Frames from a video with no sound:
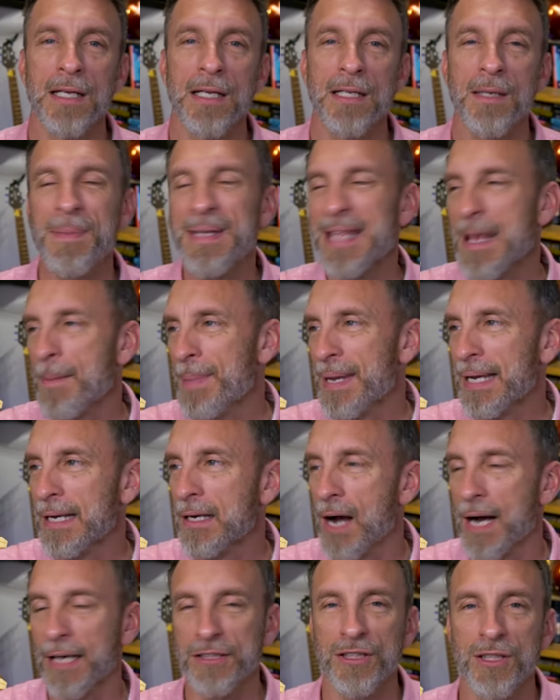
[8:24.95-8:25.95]
to be that big
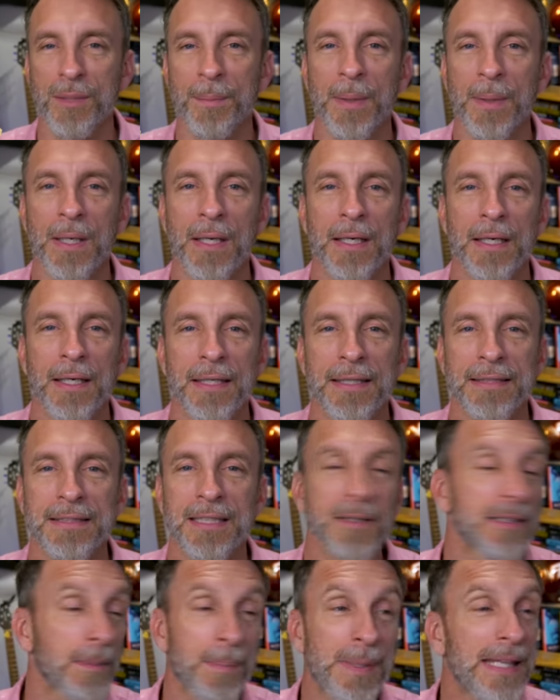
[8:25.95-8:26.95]
customer,
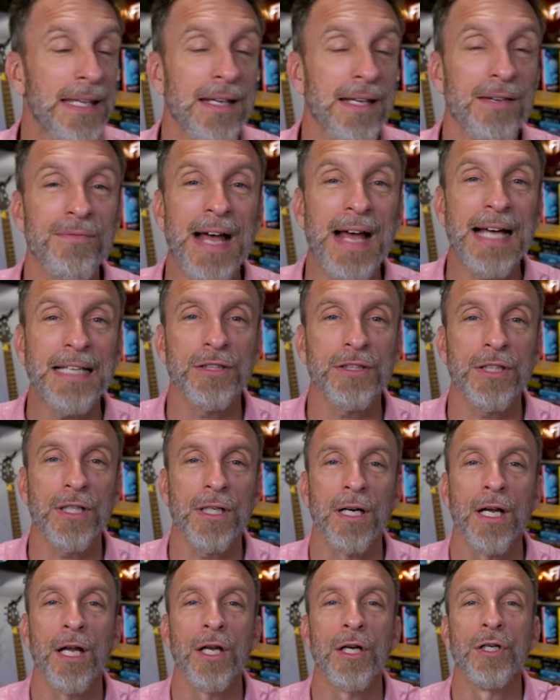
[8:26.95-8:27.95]
to, to be the investor.